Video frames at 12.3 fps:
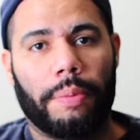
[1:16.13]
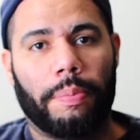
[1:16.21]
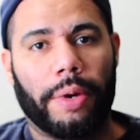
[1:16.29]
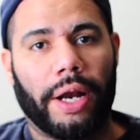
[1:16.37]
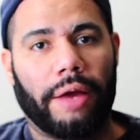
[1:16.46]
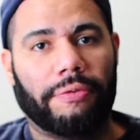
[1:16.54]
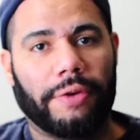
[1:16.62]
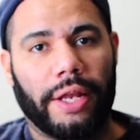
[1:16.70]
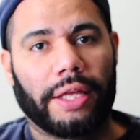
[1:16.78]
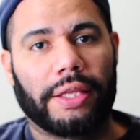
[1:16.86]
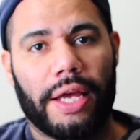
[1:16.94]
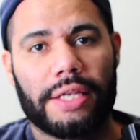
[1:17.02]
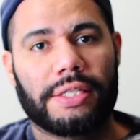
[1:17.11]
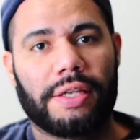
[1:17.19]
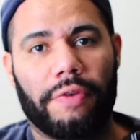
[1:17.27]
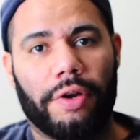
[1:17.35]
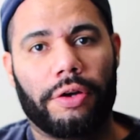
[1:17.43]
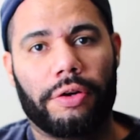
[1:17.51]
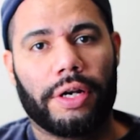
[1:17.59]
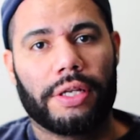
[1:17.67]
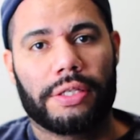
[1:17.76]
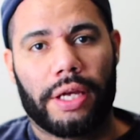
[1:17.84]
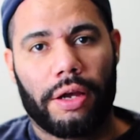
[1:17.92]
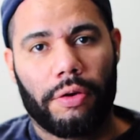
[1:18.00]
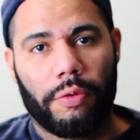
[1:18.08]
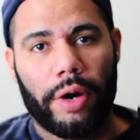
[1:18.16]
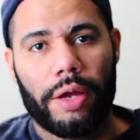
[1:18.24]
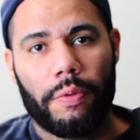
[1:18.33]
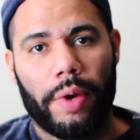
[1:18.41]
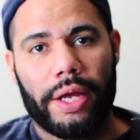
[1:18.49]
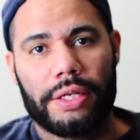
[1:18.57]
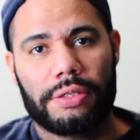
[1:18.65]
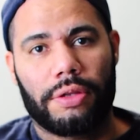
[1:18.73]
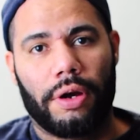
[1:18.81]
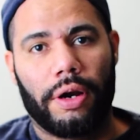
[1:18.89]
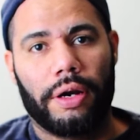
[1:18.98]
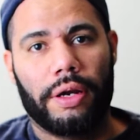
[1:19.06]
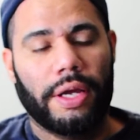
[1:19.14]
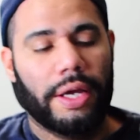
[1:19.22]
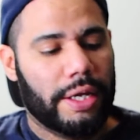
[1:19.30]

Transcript: but I feel like the S700 is like a great way to start.